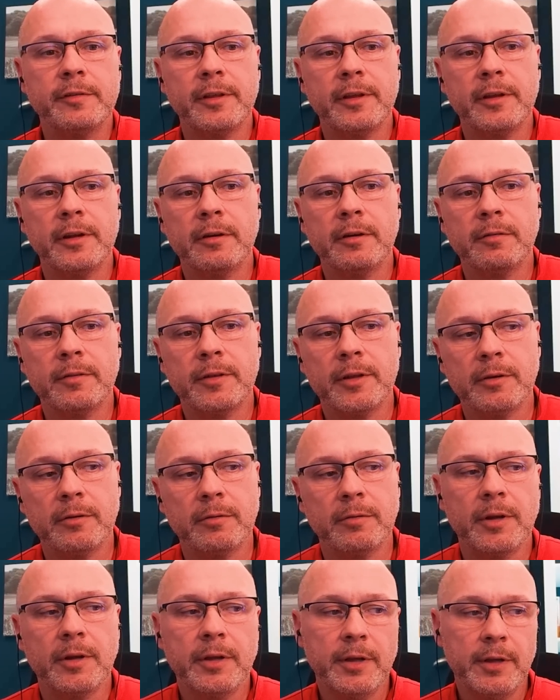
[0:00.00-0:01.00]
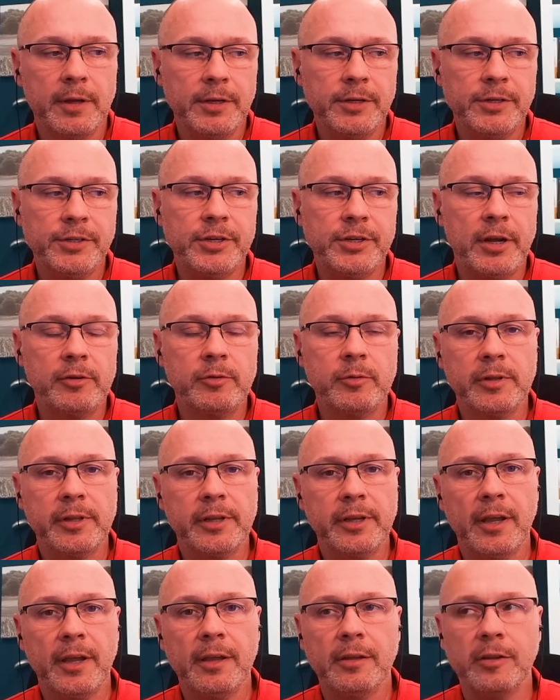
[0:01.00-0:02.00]
They're
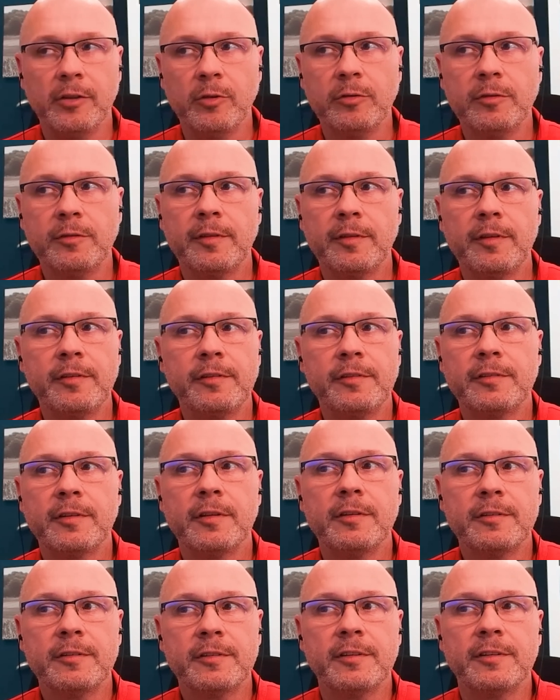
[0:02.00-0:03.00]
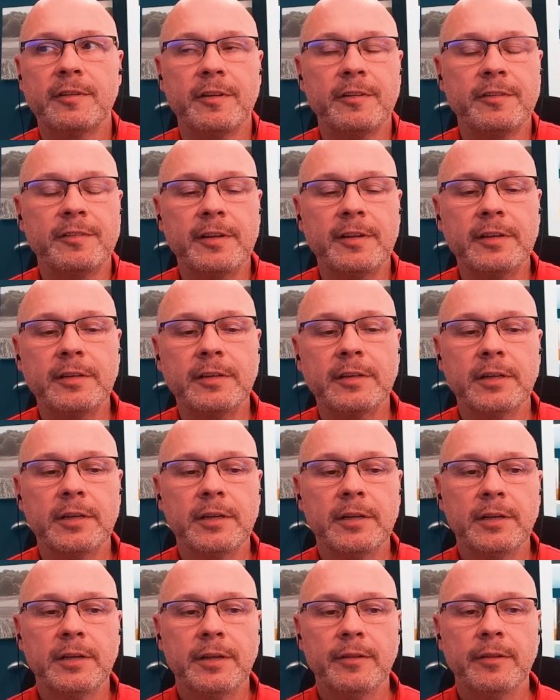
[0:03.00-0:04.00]
generally a useless statistic.
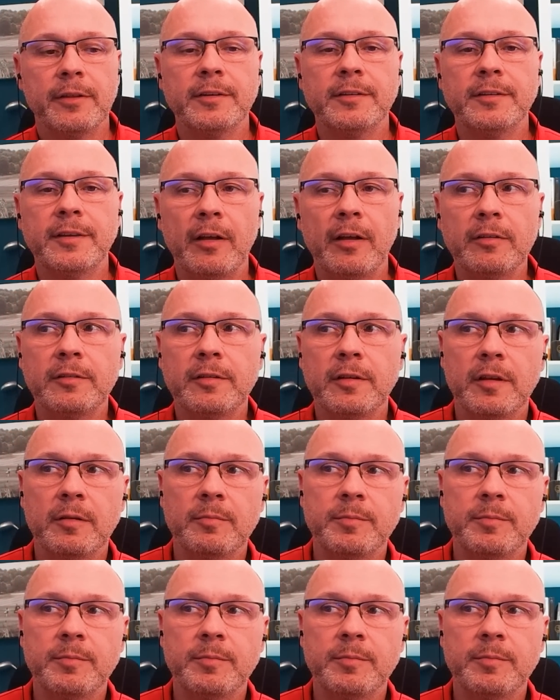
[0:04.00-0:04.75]
The delta